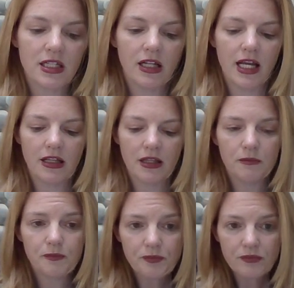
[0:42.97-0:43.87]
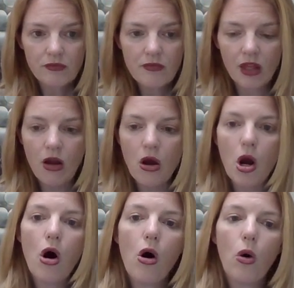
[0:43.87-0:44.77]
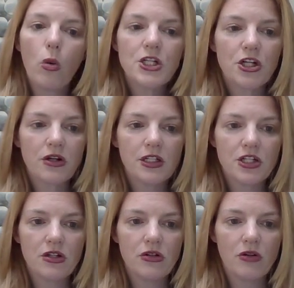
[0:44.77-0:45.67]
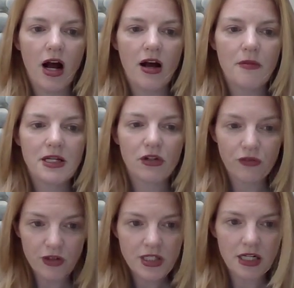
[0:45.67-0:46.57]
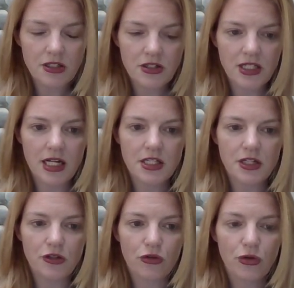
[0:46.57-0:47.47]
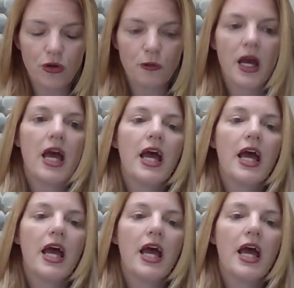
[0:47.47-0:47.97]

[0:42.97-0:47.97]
in length. What you're going to do as your first exercise in your group